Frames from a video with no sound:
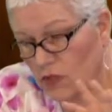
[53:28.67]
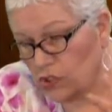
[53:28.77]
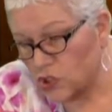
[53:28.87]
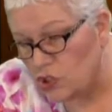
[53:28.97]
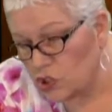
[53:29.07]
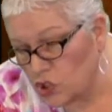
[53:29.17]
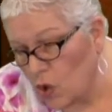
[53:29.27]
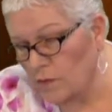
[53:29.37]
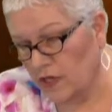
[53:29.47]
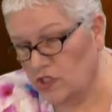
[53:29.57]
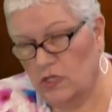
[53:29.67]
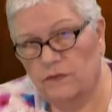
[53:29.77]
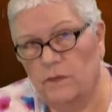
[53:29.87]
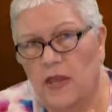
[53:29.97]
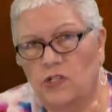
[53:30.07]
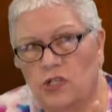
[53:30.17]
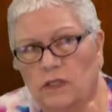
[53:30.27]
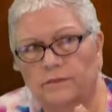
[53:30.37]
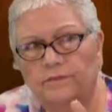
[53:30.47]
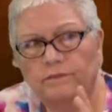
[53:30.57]
so much
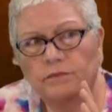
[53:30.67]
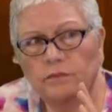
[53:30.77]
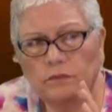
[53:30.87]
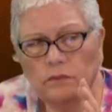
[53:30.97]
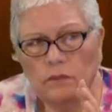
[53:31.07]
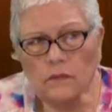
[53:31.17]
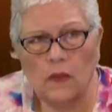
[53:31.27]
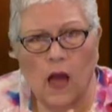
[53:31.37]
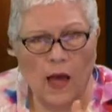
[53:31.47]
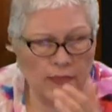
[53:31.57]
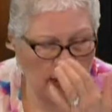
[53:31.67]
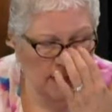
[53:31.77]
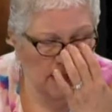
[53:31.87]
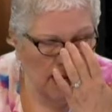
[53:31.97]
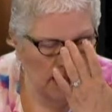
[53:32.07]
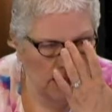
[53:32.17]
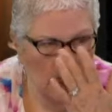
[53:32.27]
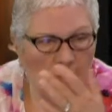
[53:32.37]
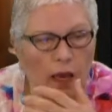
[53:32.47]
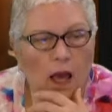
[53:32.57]
information on that site,
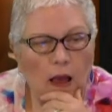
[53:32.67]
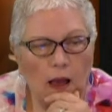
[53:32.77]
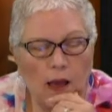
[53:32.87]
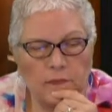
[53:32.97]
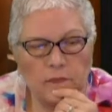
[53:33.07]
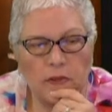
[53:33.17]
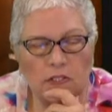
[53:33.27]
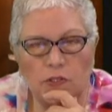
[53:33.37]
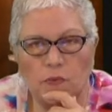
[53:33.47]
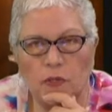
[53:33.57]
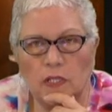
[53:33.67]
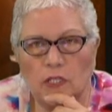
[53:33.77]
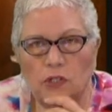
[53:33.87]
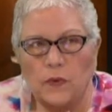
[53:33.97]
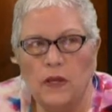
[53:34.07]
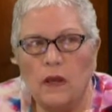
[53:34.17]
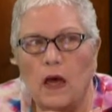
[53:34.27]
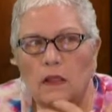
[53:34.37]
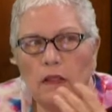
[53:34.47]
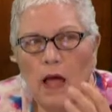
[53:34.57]
because it's really doing
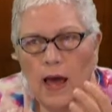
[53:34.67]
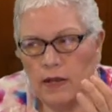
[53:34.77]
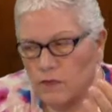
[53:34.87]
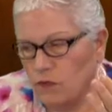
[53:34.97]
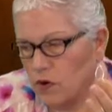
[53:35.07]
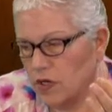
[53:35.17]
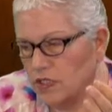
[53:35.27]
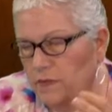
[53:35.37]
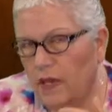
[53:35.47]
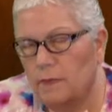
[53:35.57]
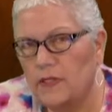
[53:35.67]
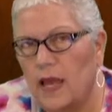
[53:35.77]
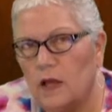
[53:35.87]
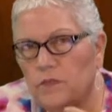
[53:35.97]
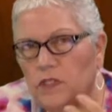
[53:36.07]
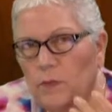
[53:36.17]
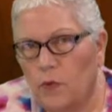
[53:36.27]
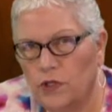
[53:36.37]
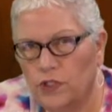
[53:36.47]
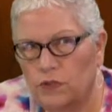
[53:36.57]
a lot of work to be able to help
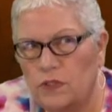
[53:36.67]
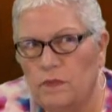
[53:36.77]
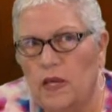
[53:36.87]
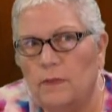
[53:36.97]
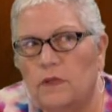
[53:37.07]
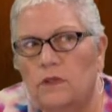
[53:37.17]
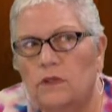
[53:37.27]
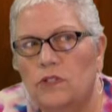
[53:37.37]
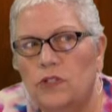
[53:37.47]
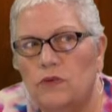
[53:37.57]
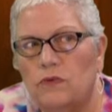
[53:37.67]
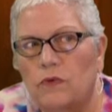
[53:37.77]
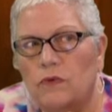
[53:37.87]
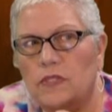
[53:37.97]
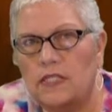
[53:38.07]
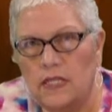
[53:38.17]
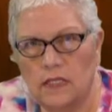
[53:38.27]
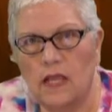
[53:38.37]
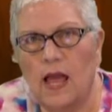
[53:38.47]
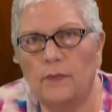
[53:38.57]
support you, to be able to see
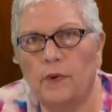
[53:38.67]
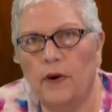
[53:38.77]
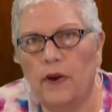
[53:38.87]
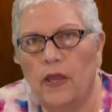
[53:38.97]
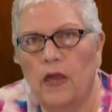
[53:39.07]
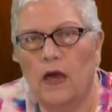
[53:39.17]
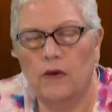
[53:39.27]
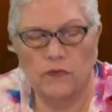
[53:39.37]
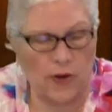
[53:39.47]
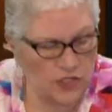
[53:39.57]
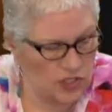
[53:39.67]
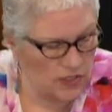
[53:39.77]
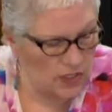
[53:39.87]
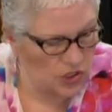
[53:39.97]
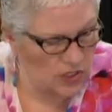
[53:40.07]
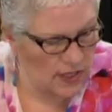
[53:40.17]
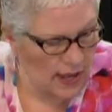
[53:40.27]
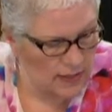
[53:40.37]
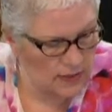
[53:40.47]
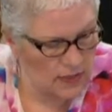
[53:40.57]
the library of questions that she's
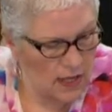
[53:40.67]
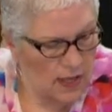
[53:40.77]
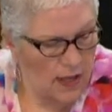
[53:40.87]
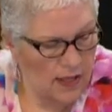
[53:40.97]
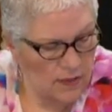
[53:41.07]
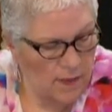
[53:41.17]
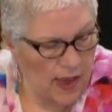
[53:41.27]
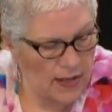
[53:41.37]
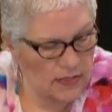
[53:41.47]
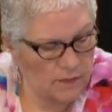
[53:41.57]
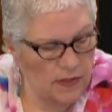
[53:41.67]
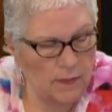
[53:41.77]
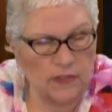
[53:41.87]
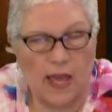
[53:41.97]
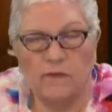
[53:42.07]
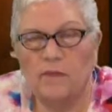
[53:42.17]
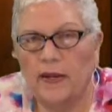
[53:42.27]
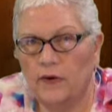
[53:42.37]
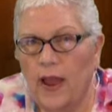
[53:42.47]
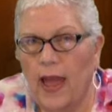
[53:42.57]
asked in the past and be able to have
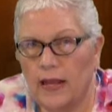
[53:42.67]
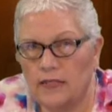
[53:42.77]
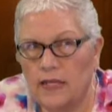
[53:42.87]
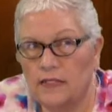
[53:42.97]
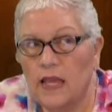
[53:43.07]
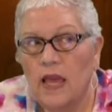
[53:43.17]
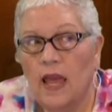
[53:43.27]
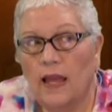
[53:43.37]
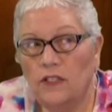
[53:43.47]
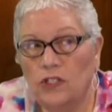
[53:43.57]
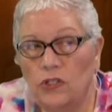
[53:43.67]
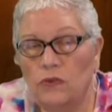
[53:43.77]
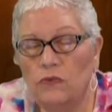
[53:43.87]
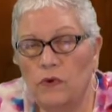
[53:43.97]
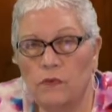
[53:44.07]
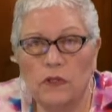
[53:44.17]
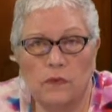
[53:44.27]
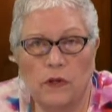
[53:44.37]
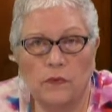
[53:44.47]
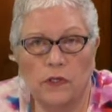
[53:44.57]
better access. And we really
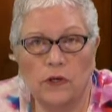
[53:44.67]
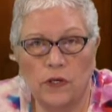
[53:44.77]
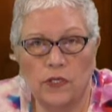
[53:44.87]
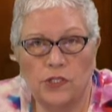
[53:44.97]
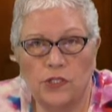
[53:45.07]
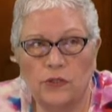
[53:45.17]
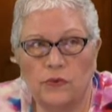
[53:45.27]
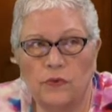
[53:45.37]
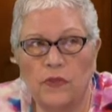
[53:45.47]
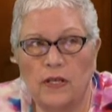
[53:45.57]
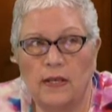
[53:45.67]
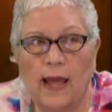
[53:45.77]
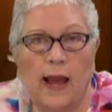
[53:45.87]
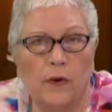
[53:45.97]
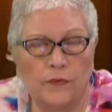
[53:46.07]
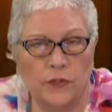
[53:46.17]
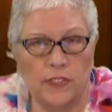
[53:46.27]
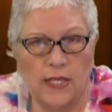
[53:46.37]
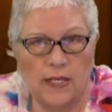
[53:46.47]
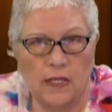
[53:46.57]
want to encourage you that now, if you're
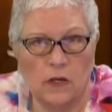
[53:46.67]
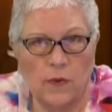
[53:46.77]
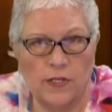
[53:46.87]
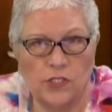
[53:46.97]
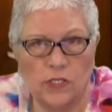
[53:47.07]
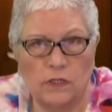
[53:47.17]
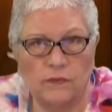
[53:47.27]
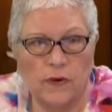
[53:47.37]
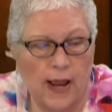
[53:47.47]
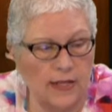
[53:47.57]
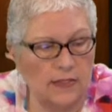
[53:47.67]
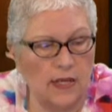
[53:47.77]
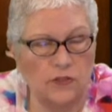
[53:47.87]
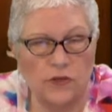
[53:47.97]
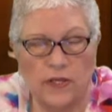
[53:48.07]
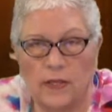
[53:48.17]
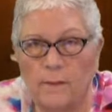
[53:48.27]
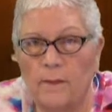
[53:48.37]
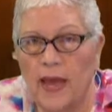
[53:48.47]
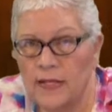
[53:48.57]
sending in a question for Ask Dr. Doreen, the
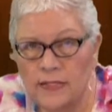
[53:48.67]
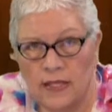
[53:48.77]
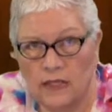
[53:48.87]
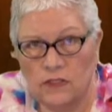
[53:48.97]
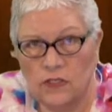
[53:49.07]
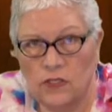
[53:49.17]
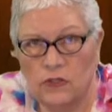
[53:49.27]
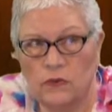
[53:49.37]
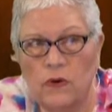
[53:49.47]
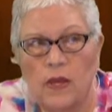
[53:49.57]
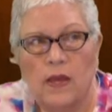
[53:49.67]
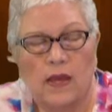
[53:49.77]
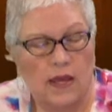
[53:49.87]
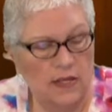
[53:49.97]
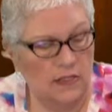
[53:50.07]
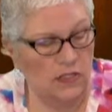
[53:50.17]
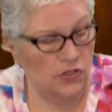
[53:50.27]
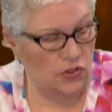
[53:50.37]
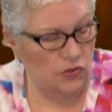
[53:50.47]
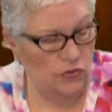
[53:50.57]
best thing to do is
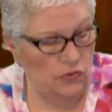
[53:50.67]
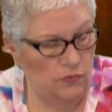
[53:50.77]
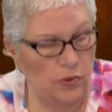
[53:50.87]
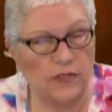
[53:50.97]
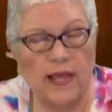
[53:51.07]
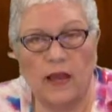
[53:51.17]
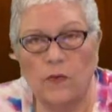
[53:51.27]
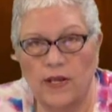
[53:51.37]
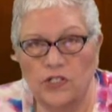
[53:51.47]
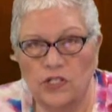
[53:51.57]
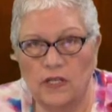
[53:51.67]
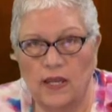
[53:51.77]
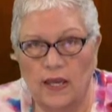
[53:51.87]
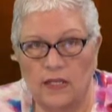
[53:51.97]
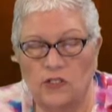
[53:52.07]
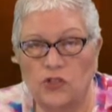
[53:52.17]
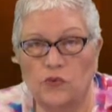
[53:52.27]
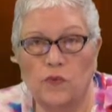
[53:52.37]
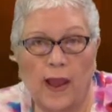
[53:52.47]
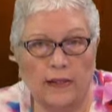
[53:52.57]
to put that question in
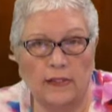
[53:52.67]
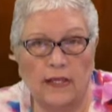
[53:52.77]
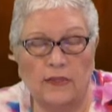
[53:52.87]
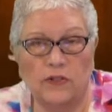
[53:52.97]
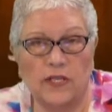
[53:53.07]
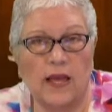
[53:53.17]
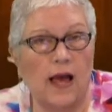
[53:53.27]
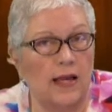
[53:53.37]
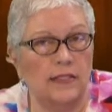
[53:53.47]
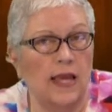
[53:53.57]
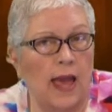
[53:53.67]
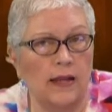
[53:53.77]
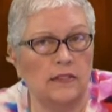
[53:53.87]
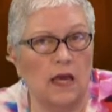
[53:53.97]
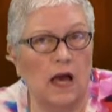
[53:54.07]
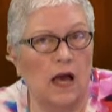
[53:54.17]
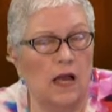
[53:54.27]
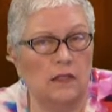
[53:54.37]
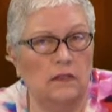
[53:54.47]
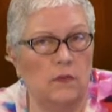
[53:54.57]
directly. There's a contact
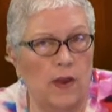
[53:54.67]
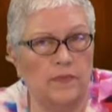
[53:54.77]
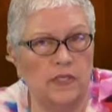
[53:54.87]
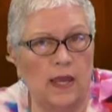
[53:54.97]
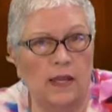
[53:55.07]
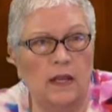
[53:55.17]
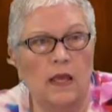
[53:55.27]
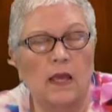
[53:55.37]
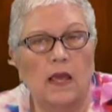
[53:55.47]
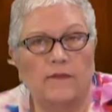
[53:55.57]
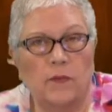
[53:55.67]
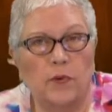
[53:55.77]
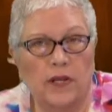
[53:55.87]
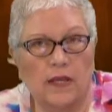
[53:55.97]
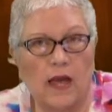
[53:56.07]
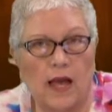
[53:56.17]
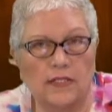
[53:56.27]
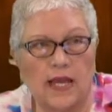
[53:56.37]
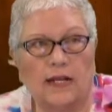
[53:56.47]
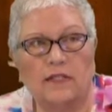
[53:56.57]
on the website. If you put in
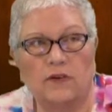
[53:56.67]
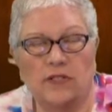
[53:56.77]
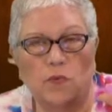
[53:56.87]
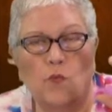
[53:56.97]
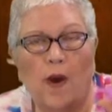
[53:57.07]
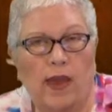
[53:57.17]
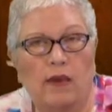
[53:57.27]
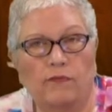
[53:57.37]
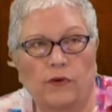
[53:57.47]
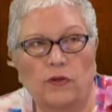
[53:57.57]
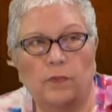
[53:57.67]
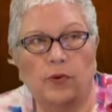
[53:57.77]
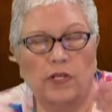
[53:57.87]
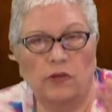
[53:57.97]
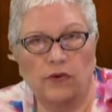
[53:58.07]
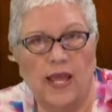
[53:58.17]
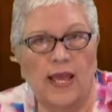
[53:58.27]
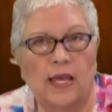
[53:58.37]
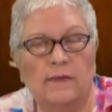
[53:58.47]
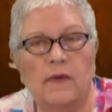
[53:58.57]
contact, there is a way for you to put in your
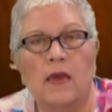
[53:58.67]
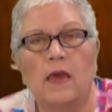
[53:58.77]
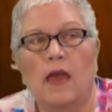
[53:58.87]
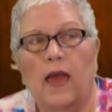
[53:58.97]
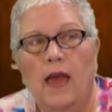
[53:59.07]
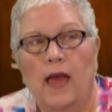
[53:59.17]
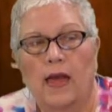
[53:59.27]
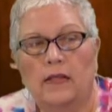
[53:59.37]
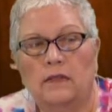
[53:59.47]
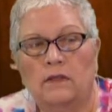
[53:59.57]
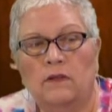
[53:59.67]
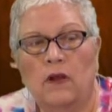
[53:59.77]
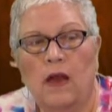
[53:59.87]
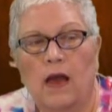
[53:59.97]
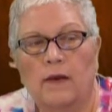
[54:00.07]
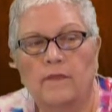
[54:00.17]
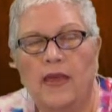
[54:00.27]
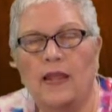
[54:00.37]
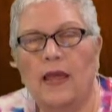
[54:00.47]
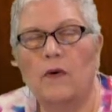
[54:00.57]
name. And I'll
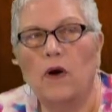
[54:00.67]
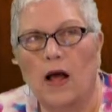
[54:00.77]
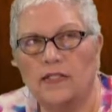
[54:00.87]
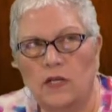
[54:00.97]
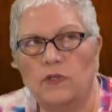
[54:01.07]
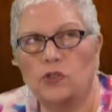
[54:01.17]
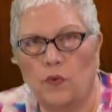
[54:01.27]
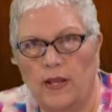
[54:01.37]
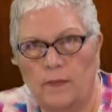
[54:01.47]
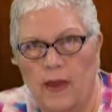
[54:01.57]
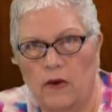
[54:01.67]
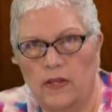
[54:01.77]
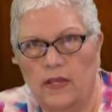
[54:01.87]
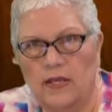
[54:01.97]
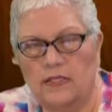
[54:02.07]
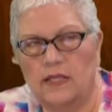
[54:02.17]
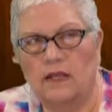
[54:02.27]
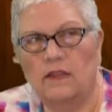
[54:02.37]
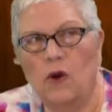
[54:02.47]
tell you what's great about it is that the